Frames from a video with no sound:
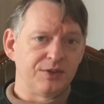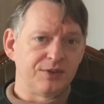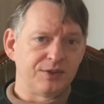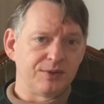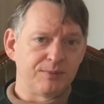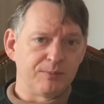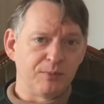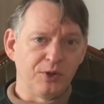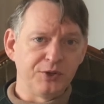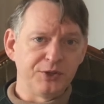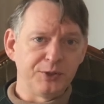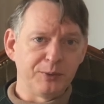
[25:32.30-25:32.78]

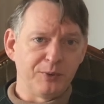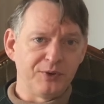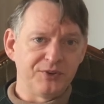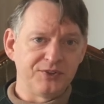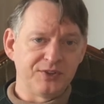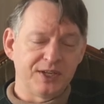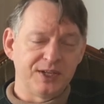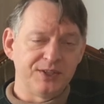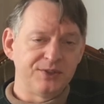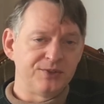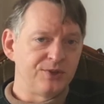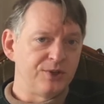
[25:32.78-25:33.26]
multiple
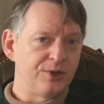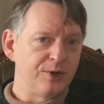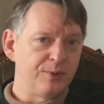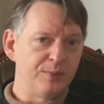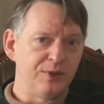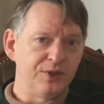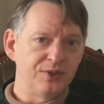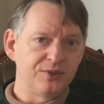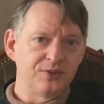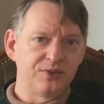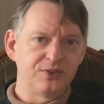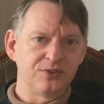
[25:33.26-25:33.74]
sides to their
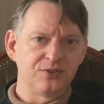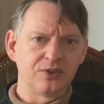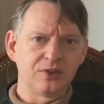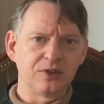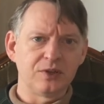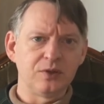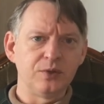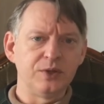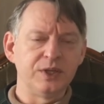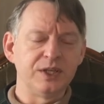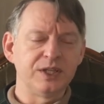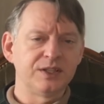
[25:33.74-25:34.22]
business,
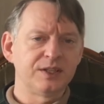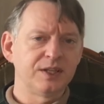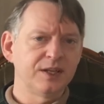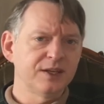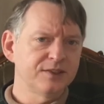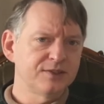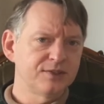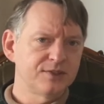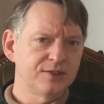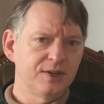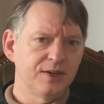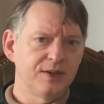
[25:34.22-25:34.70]
including
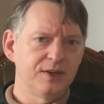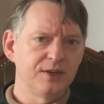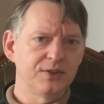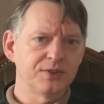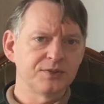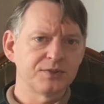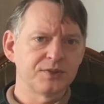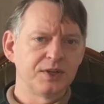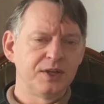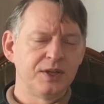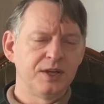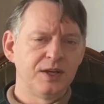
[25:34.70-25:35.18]

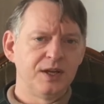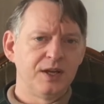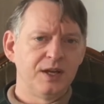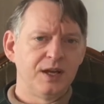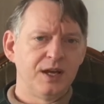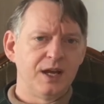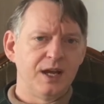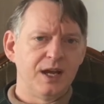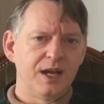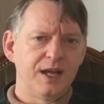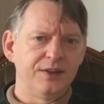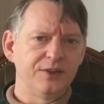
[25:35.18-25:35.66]
textiles,
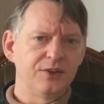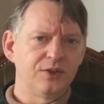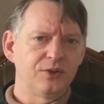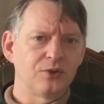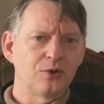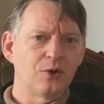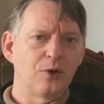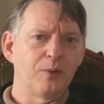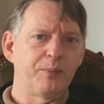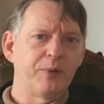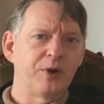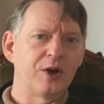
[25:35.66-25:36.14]
and this is
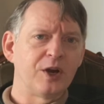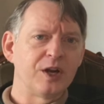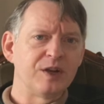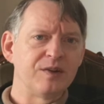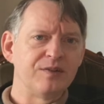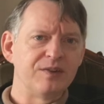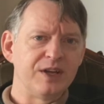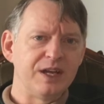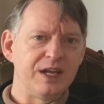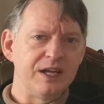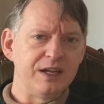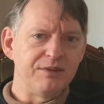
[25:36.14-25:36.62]
all part
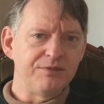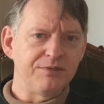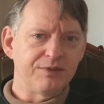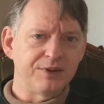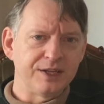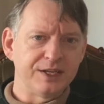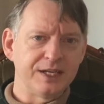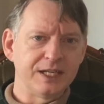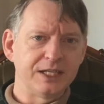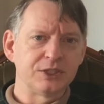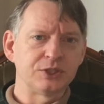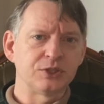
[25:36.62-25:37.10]
of a
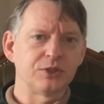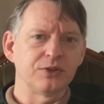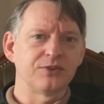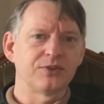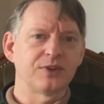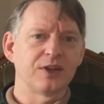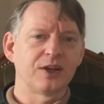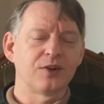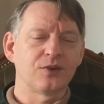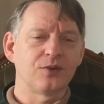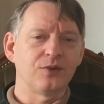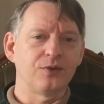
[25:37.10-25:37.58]
financial
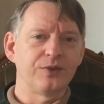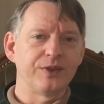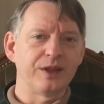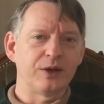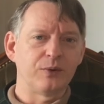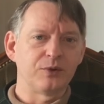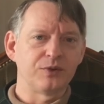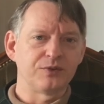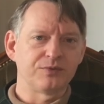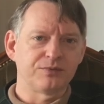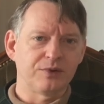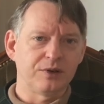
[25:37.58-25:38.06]
cycle that
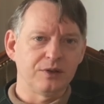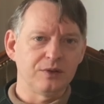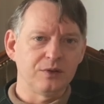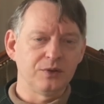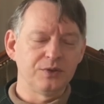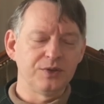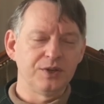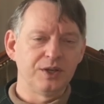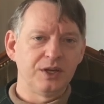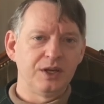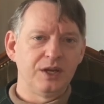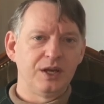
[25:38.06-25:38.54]
was
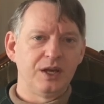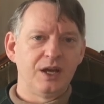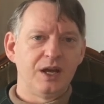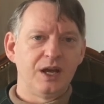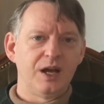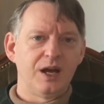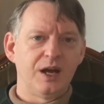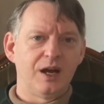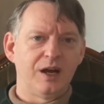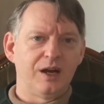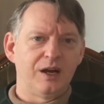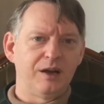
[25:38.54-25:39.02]
followed.
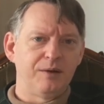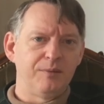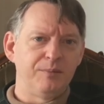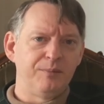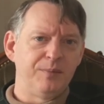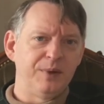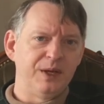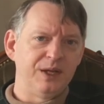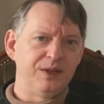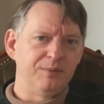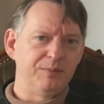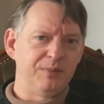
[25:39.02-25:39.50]
Uh,
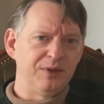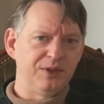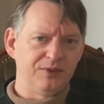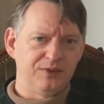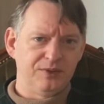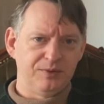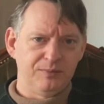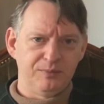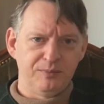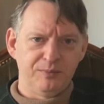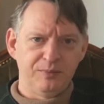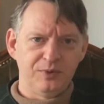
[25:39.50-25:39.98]

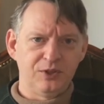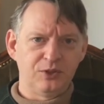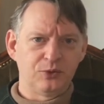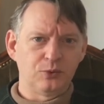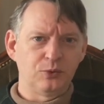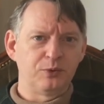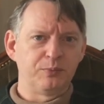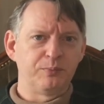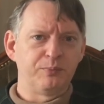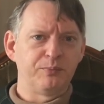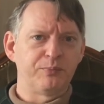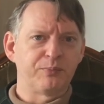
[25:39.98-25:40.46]
this
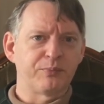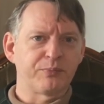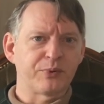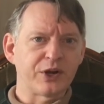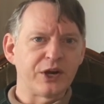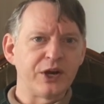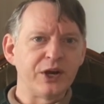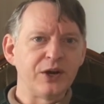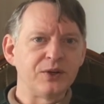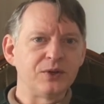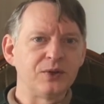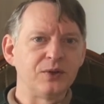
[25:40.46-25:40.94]
was
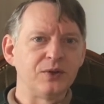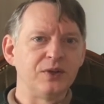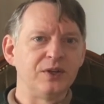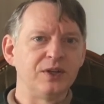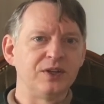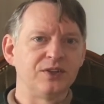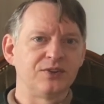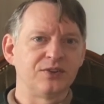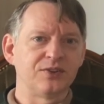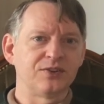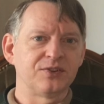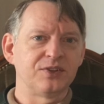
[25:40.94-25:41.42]
prior to the
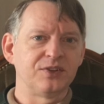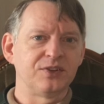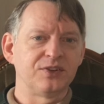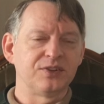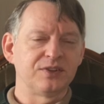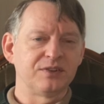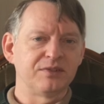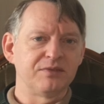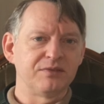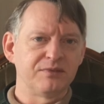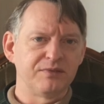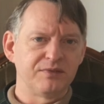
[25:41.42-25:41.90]
existence
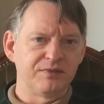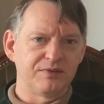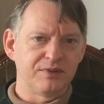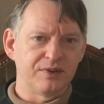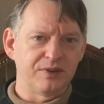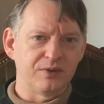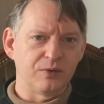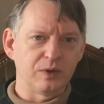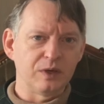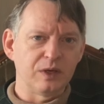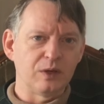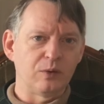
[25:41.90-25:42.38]
of
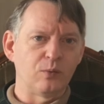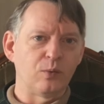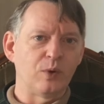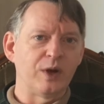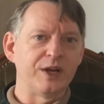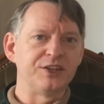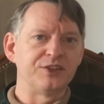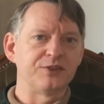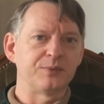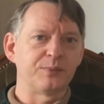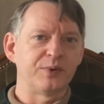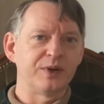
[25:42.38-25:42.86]

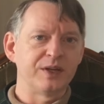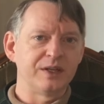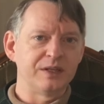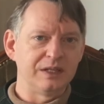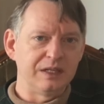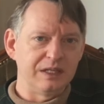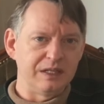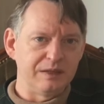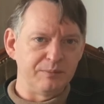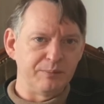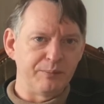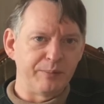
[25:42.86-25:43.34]
widespread
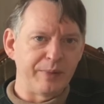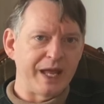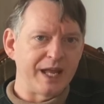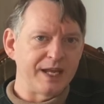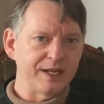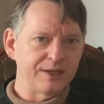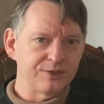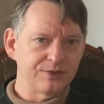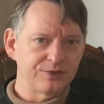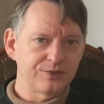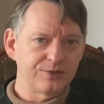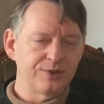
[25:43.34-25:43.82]

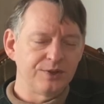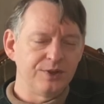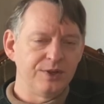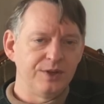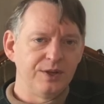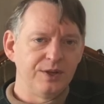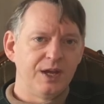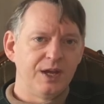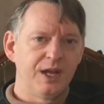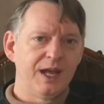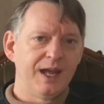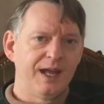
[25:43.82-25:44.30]
banks,
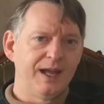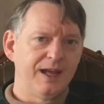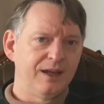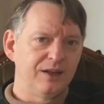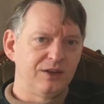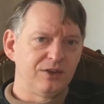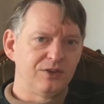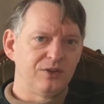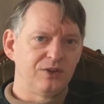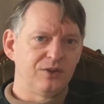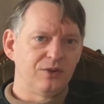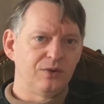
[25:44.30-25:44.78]

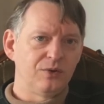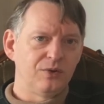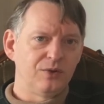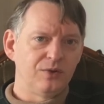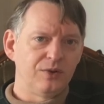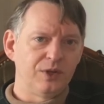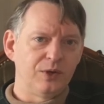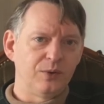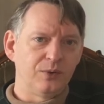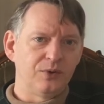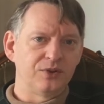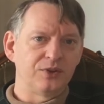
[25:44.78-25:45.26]
and
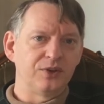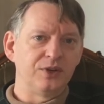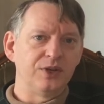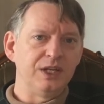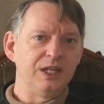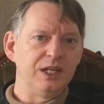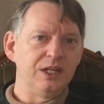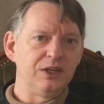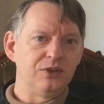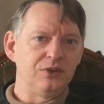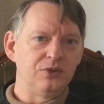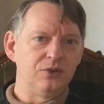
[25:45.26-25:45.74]
there was a
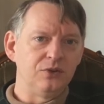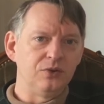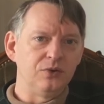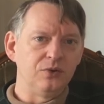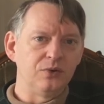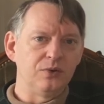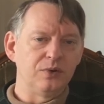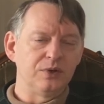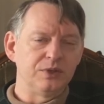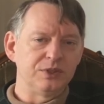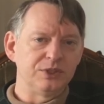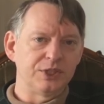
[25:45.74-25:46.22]
need
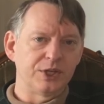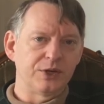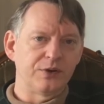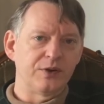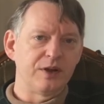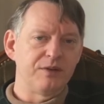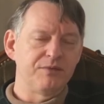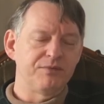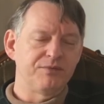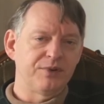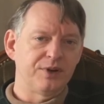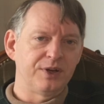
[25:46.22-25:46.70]
to
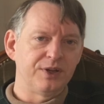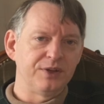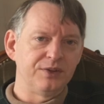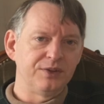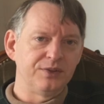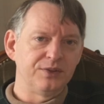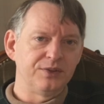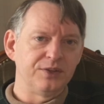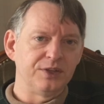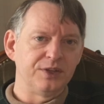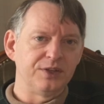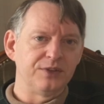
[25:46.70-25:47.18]
generate
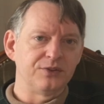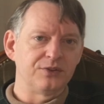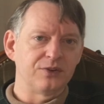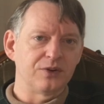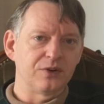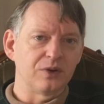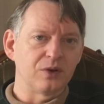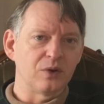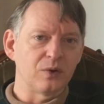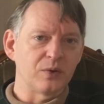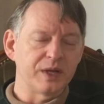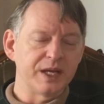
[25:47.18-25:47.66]
funds in
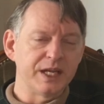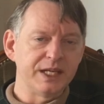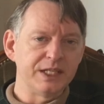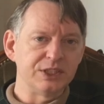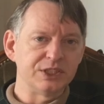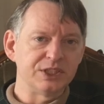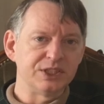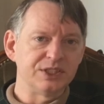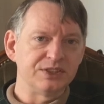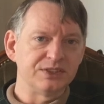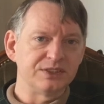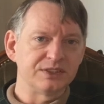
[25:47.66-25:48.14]
certain
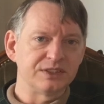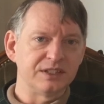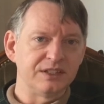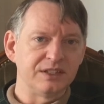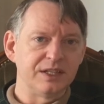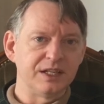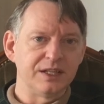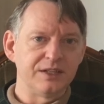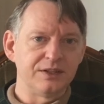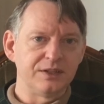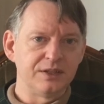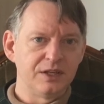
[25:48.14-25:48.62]
locations and
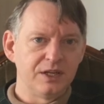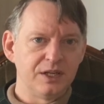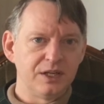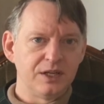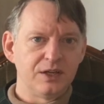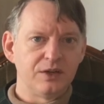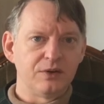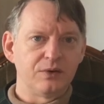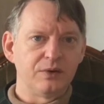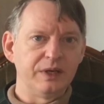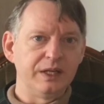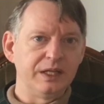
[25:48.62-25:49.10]
then
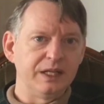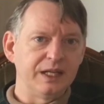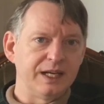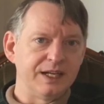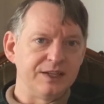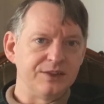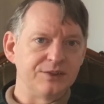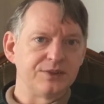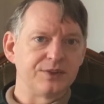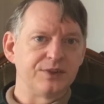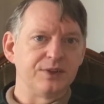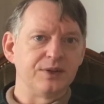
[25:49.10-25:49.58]

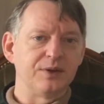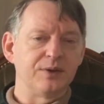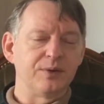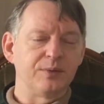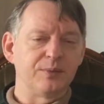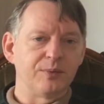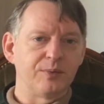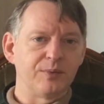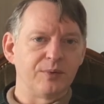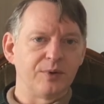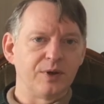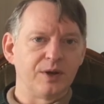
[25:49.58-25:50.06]
realize the
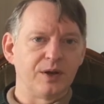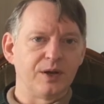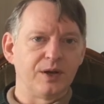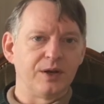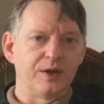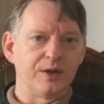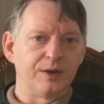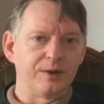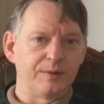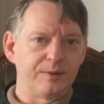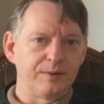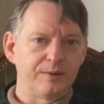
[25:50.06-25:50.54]

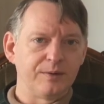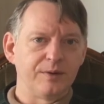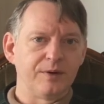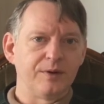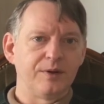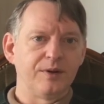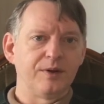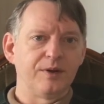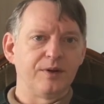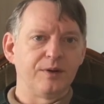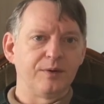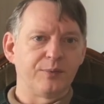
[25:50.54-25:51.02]
uh,
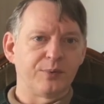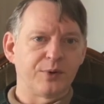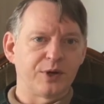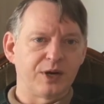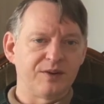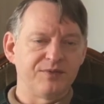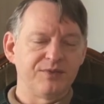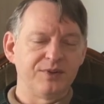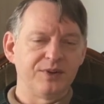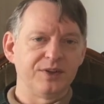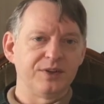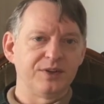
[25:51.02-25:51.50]

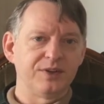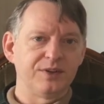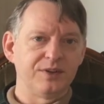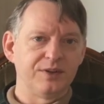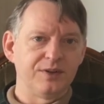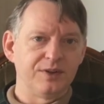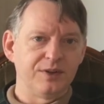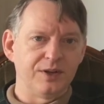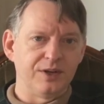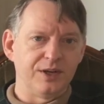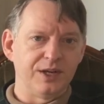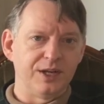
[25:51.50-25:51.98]
profit,
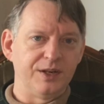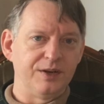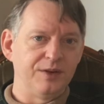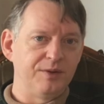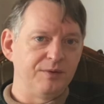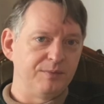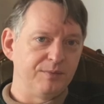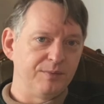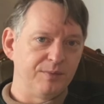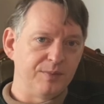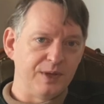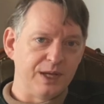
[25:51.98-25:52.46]
uh,
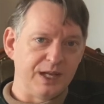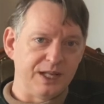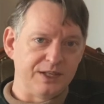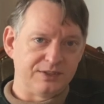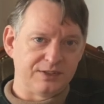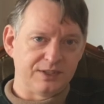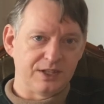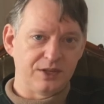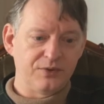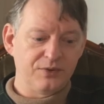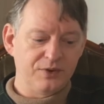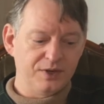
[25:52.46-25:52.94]

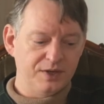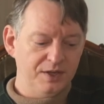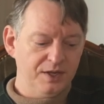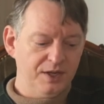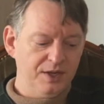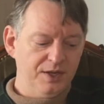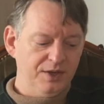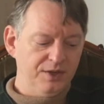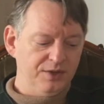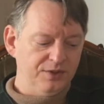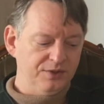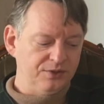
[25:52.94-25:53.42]
etc.
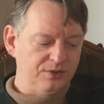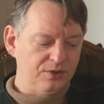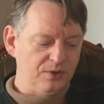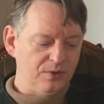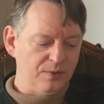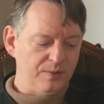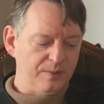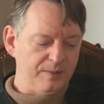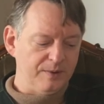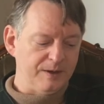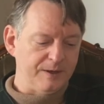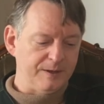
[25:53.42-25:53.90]

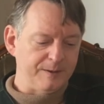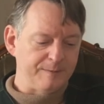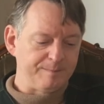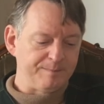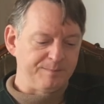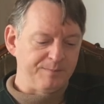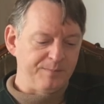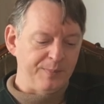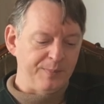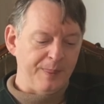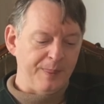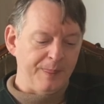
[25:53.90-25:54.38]
So, um,
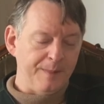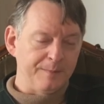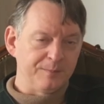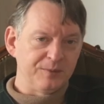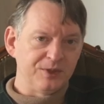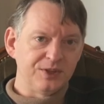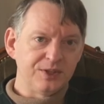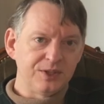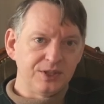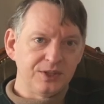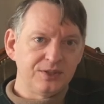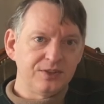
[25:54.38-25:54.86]

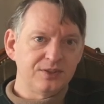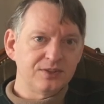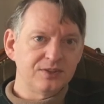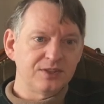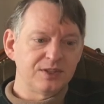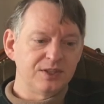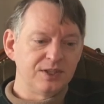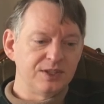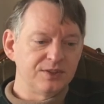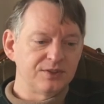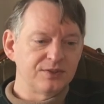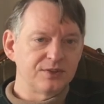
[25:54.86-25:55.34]
but this
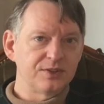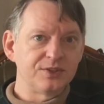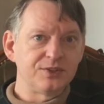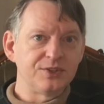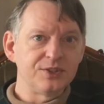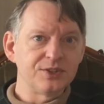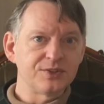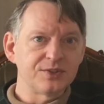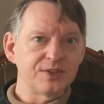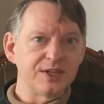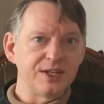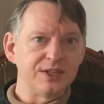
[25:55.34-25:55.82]
is
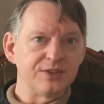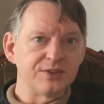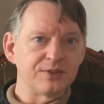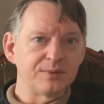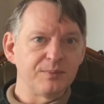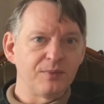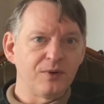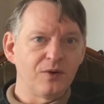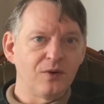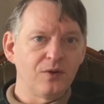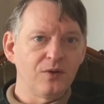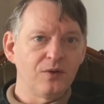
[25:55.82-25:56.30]
just a
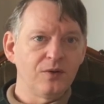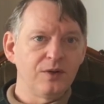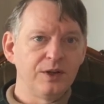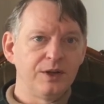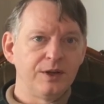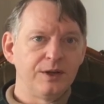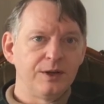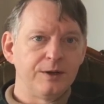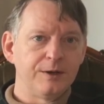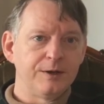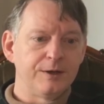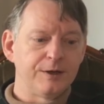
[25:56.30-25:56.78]
small
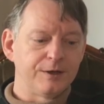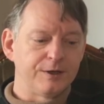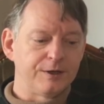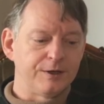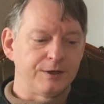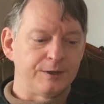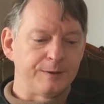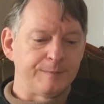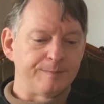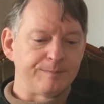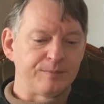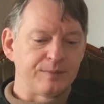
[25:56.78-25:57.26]

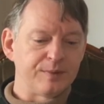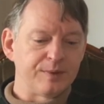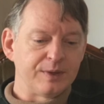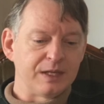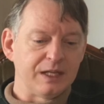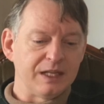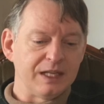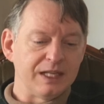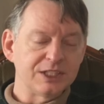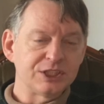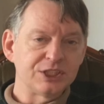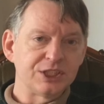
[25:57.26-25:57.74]
um,
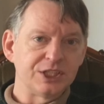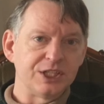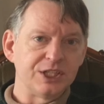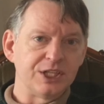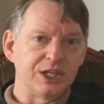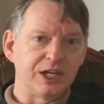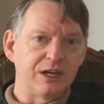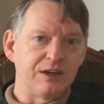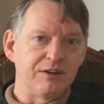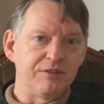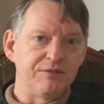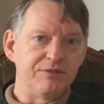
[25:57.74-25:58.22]
collection
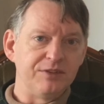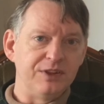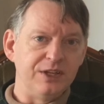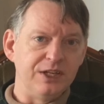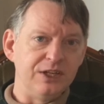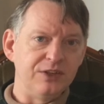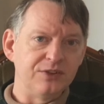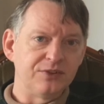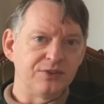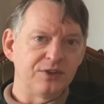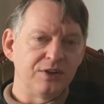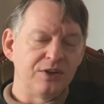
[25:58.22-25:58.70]
of
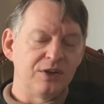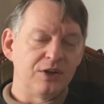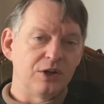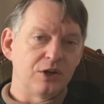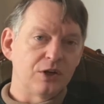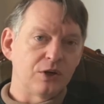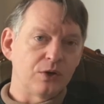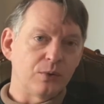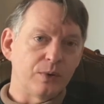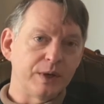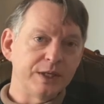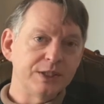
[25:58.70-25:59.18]
these
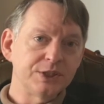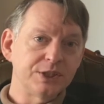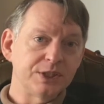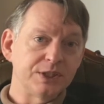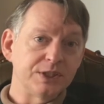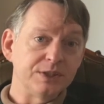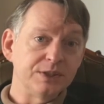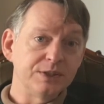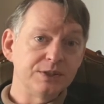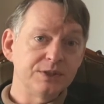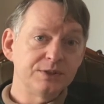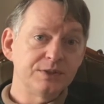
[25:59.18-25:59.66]

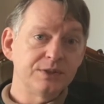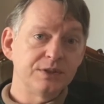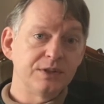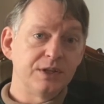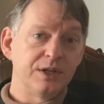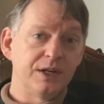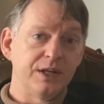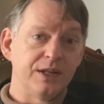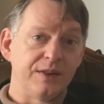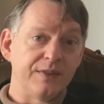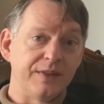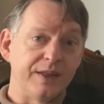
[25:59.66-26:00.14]
questions
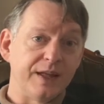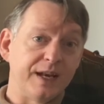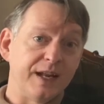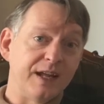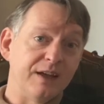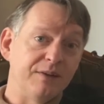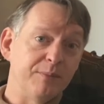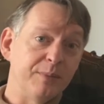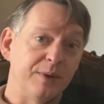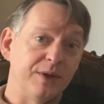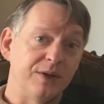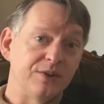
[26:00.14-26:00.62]
that
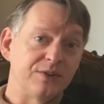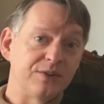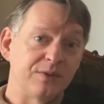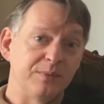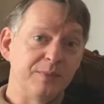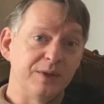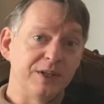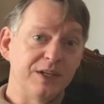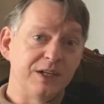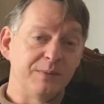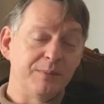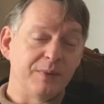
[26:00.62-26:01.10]
have been
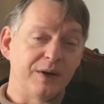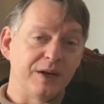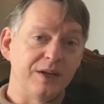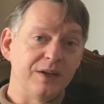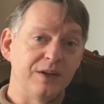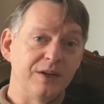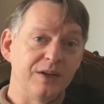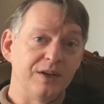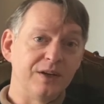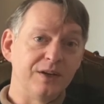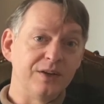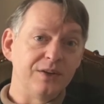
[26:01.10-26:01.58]
submitted by
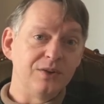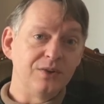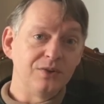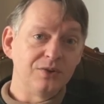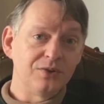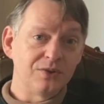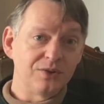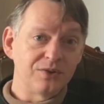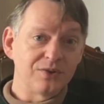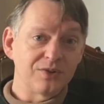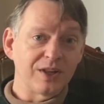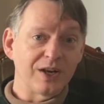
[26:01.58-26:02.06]
uh,
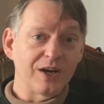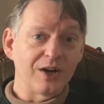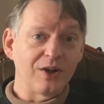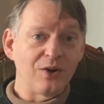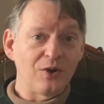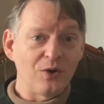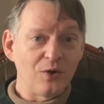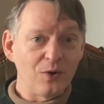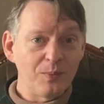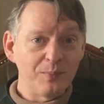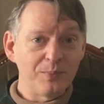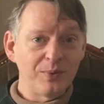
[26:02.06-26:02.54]
users, and I
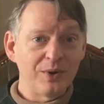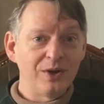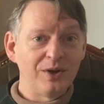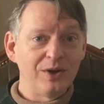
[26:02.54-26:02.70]
hope